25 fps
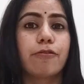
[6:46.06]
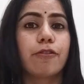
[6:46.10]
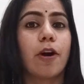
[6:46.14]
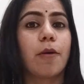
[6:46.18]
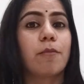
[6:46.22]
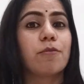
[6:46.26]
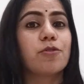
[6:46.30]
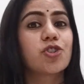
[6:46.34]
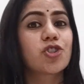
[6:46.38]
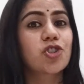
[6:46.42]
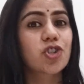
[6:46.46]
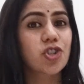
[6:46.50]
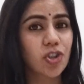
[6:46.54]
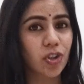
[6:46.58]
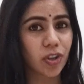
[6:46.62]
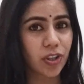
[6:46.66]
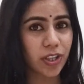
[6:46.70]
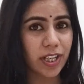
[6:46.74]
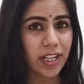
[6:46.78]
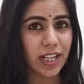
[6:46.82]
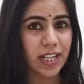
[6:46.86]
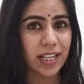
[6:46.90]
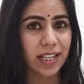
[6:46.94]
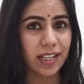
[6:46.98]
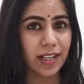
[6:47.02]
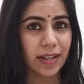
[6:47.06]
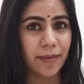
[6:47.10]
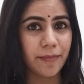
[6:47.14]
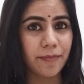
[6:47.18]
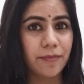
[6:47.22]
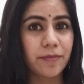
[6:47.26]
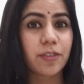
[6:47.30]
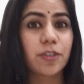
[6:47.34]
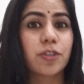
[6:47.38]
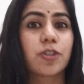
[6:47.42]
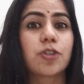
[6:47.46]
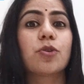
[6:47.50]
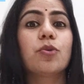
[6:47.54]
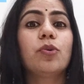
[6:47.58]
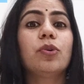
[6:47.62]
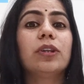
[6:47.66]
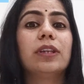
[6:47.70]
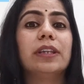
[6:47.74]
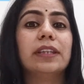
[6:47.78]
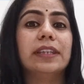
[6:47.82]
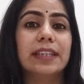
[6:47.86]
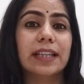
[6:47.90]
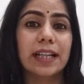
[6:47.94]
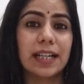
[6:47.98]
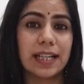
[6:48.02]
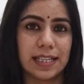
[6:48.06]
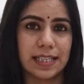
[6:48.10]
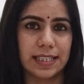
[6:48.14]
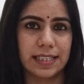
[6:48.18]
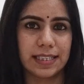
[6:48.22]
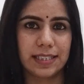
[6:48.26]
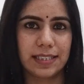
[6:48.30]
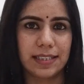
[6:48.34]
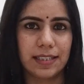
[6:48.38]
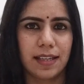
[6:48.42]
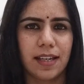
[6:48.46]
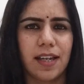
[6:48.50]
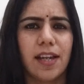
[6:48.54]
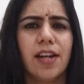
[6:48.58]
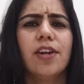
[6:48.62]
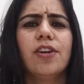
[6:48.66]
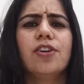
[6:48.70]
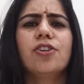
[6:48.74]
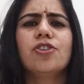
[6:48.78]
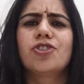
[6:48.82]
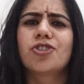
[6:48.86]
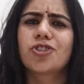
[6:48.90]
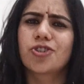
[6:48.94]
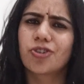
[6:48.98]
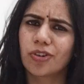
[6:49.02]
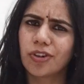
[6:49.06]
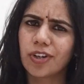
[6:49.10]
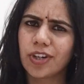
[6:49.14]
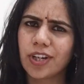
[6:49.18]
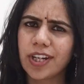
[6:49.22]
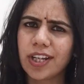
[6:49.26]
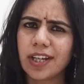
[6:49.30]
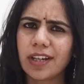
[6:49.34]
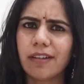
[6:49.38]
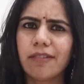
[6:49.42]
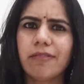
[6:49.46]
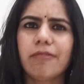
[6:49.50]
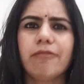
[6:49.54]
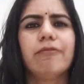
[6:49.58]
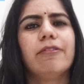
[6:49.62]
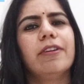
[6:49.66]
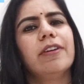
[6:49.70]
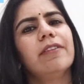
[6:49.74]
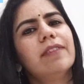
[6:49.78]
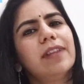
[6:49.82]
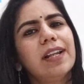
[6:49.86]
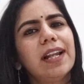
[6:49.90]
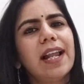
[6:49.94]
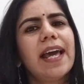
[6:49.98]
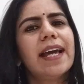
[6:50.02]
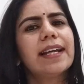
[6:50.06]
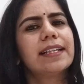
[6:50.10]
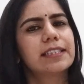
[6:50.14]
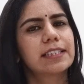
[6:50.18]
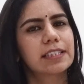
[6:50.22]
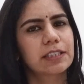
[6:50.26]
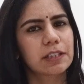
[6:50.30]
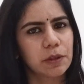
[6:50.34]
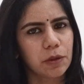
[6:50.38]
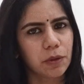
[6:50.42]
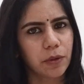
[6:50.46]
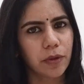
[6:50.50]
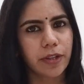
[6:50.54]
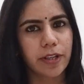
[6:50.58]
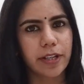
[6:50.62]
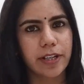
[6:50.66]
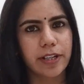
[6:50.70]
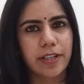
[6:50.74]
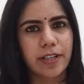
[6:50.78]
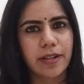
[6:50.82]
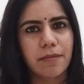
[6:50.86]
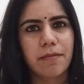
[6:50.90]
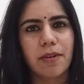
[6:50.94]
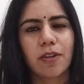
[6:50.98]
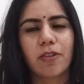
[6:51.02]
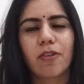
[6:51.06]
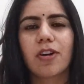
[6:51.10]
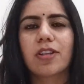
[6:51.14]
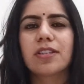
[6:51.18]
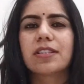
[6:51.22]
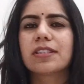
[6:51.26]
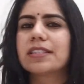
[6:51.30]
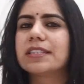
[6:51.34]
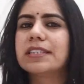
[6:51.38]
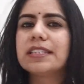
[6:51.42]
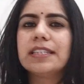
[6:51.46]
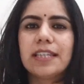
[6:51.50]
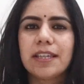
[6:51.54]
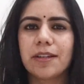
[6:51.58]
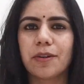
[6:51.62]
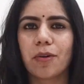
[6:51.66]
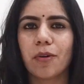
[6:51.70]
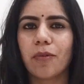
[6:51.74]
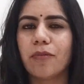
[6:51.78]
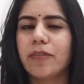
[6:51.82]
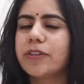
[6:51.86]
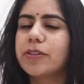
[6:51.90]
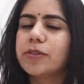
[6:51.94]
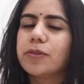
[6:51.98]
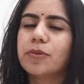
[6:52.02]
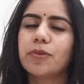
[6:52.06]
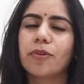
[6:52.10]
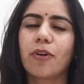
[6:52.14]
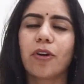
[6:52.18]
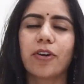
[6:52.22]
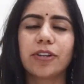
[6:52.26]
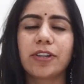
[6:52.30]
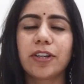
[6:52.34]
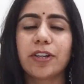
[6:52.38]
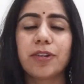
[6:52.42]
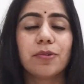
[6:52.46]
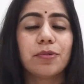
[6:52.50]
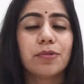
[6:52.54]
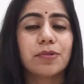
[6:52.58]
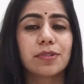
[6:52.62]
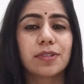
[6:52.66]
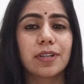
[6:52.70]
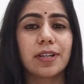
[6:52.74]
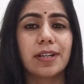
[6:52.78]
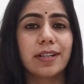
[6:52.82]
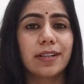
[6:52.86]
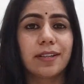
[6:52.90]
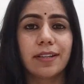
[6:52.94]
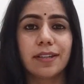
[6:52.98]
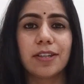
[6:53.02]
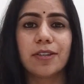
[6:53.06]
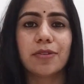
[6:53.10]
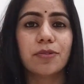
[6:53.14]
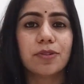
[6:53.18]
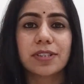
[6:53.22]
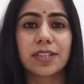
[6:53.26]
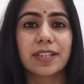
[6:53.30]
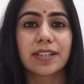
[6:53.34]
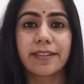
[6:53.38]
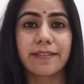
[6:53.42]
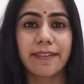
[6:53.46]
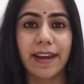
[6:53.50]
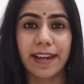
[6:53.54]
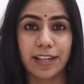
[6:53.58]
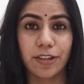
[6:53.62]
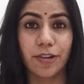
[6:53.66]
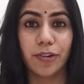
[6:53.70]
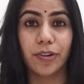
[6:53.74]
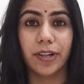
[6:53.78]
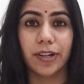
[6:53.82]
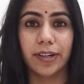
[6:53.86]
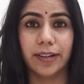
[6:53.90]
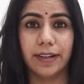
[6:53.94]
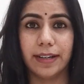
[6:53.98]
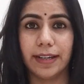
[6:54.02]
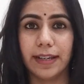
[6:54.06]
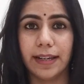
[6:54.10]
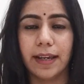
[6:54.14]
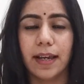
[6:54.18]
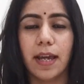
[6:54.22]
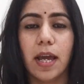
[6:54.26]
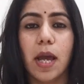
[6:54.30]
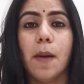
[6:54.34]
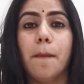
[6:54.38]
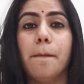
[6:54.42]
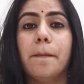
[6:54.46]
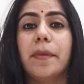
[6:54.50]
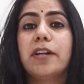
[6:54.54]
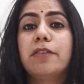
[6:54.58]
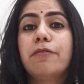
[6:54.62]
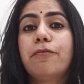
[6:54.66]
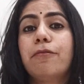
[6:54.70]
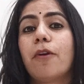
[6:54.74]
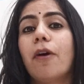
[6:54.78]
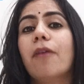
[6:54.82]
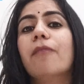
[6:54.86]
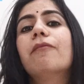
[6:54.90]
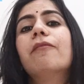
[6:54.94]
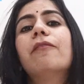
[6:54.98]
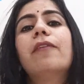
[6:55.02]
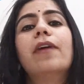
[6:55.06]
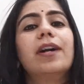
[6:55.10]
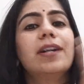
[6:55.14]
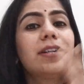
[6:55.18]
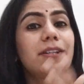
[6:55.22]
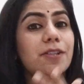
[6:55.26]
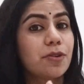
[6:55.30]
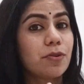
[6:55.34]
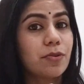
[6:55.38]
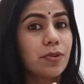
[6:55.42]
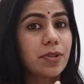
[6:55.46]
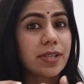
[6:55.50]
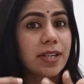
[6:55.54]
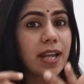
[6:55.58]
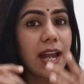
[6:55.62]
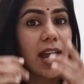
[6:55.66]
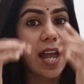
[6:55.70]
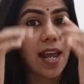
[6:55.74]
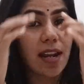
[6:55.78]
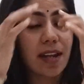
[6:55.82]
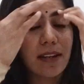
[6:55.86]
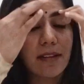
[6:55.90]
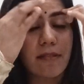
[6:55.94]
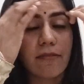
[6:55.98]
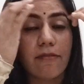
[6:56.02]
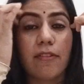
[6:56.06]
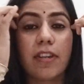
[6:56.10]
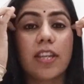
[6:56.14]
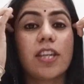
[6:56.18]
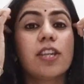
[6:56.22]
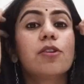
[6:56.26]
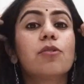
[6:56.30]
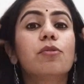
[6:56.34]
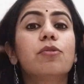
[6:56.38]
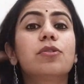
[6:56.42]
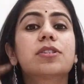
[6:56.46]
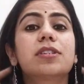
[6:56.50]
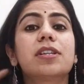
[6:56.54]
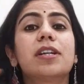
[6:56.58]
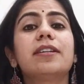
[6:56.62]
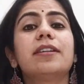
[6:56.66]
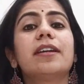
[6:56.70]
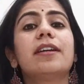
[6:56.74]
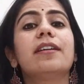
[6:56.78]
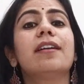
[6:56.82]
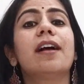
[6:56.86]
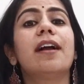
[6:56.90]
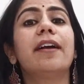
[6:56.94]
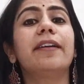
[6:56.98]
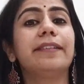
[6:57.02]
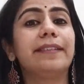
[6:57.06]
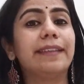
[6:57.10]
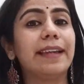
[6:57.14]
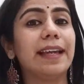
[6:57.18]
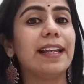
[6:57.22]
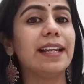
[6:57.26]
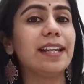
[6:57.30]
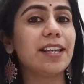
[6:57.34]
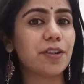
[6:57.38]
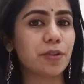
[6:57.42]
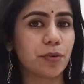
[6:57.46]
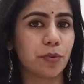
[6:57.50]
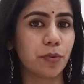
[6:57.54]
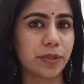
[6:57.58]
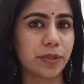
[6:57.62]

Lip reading: From Shoe-nya to das. Shoe-nya we will exclude it because 0 we do not use it regularly. But from 1 to 10 we use it in our daily